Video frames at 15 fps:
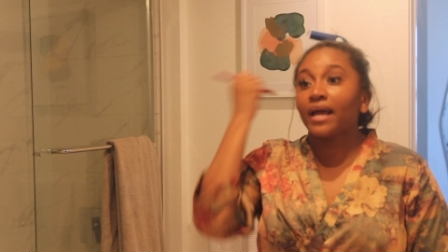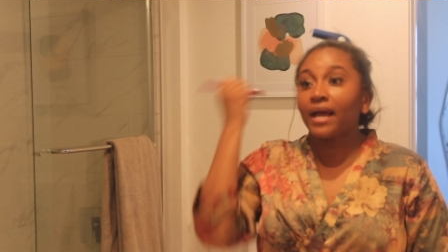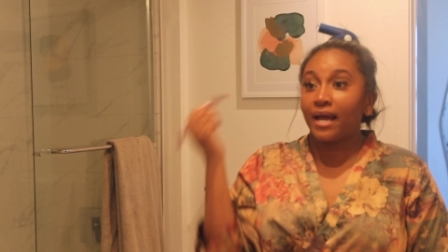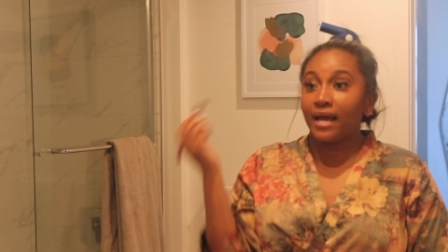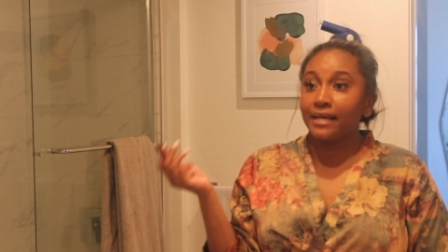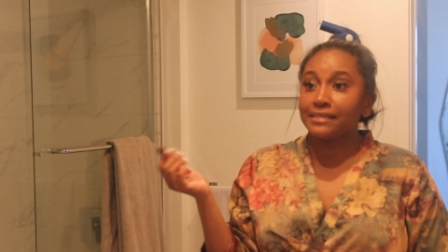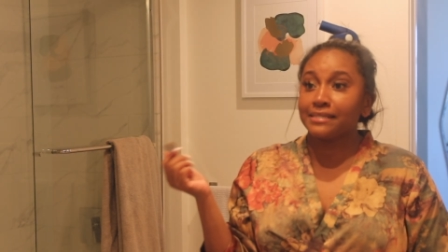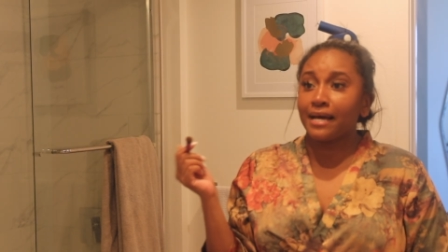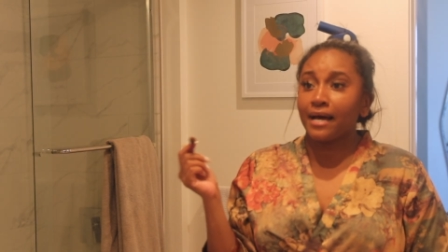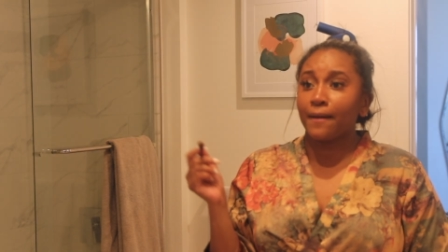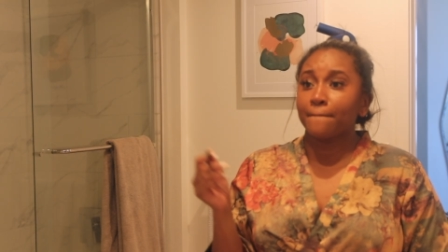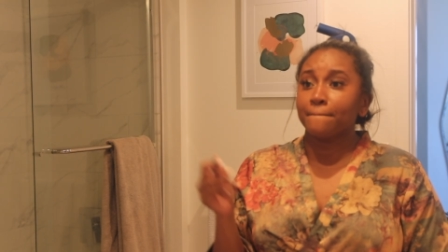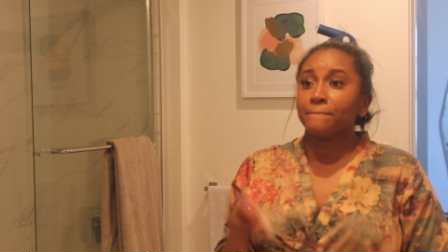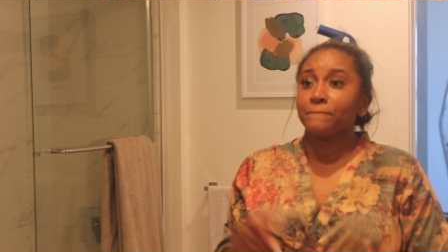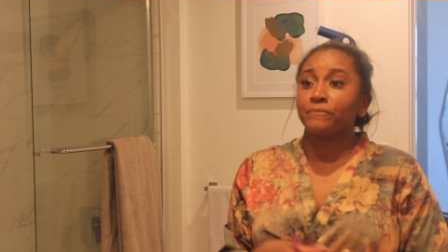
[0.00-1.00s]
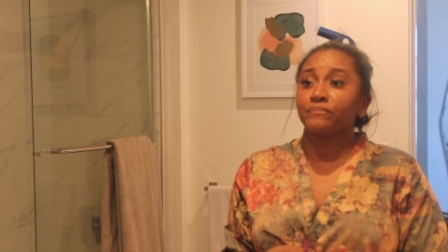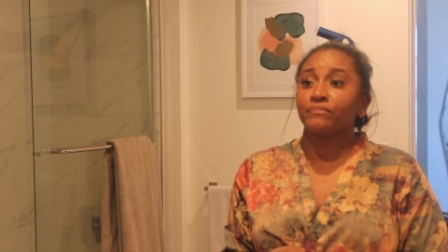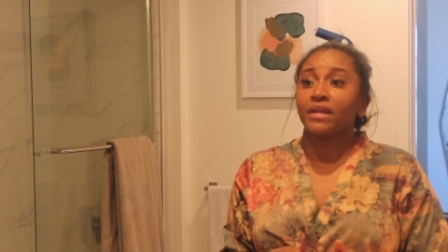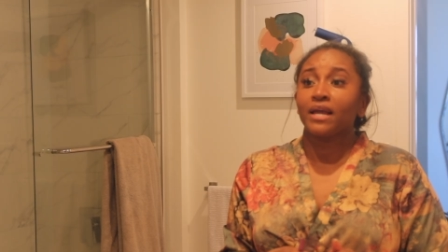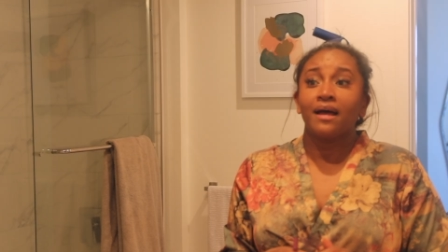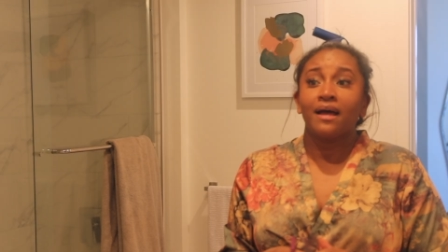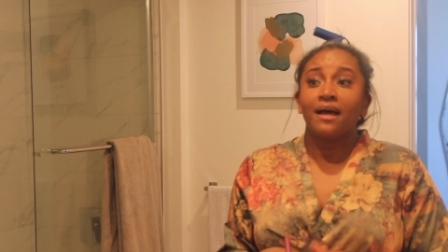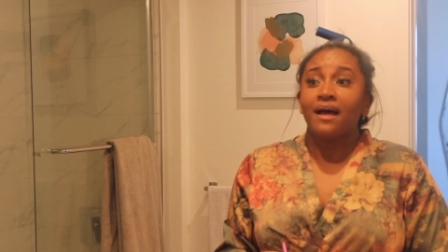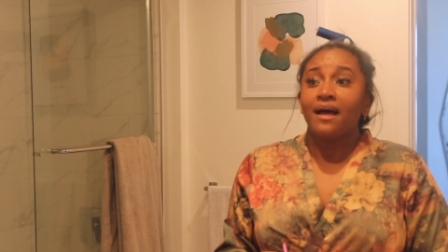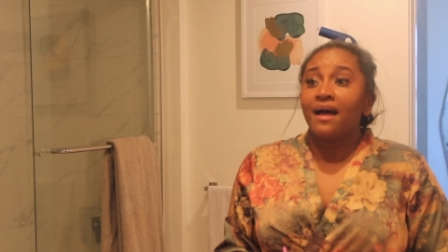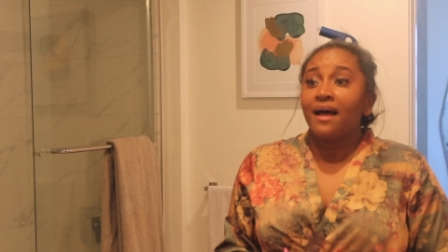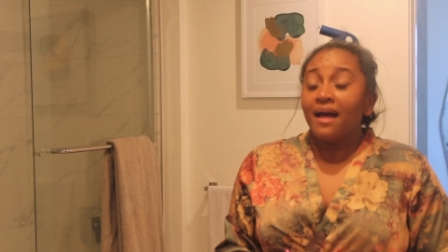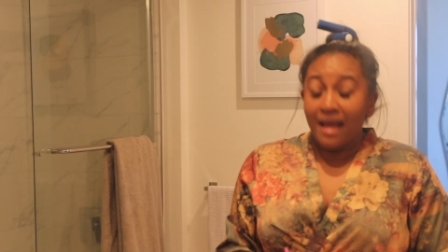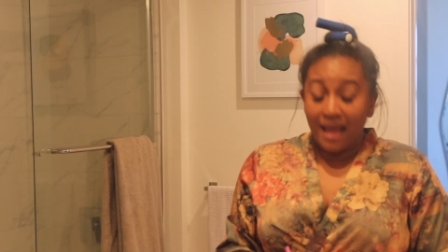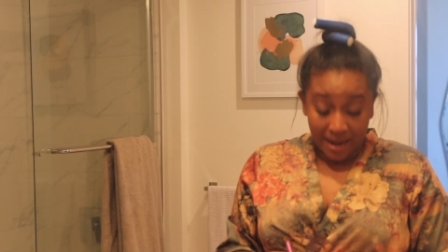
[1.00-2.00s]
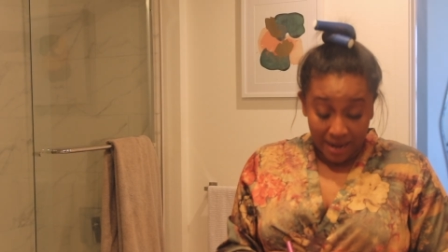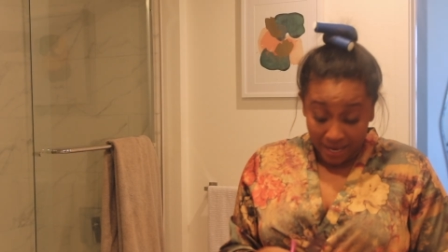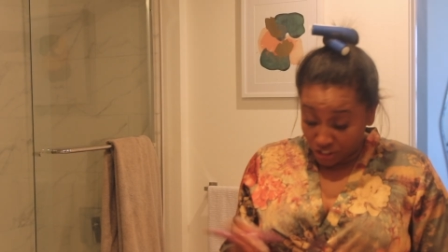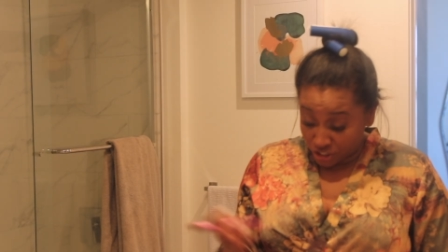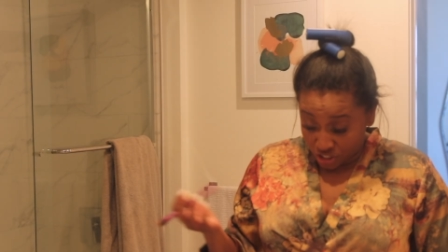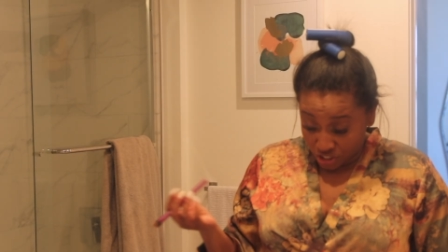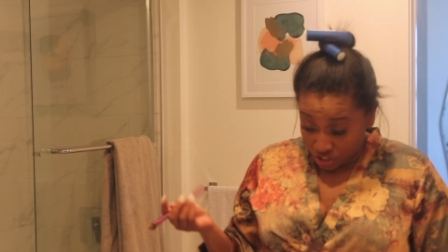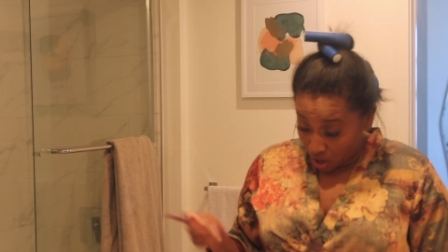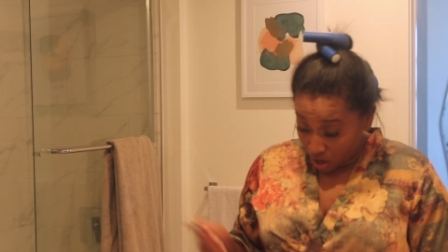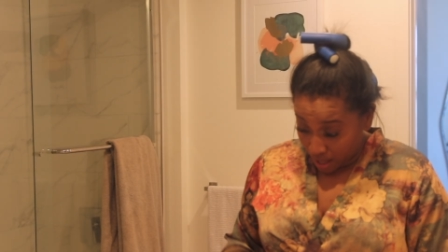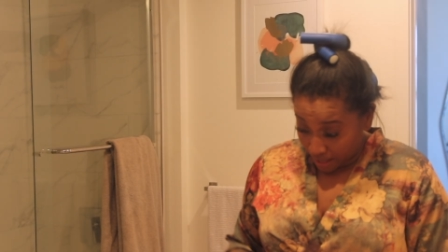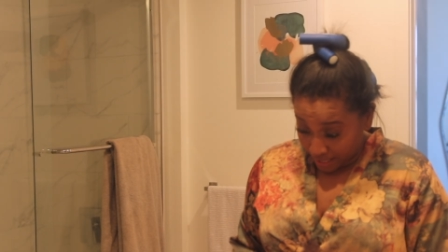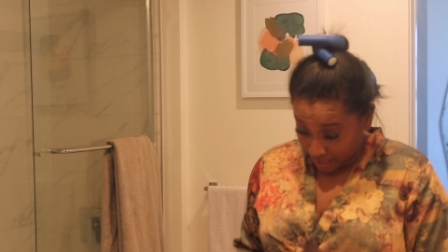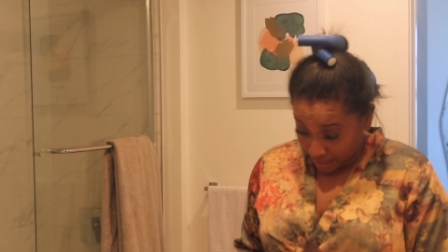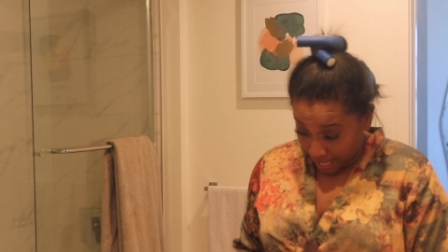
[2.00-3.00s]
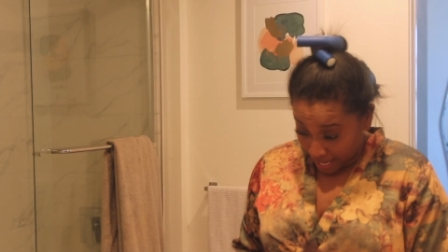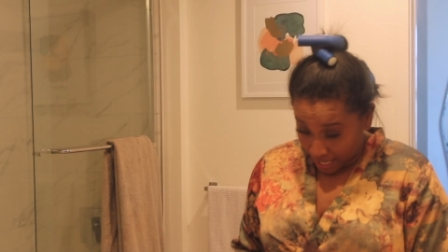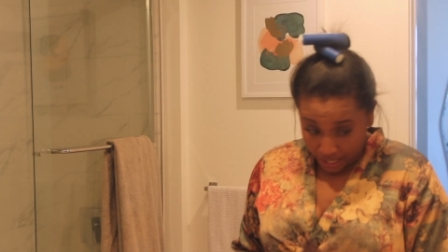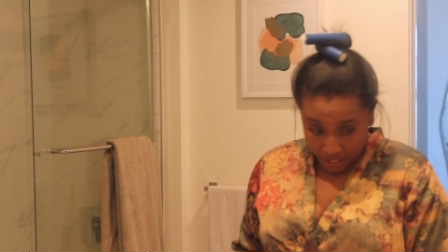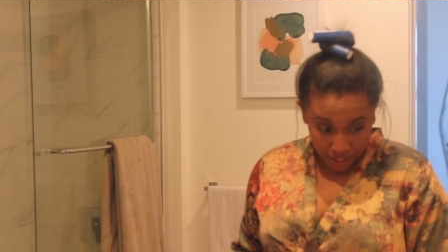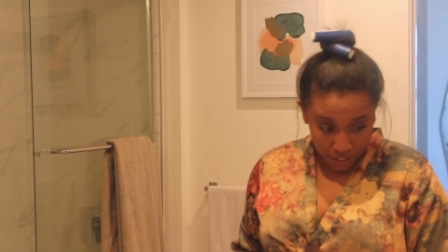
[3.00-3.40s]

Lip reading: And I just saw that like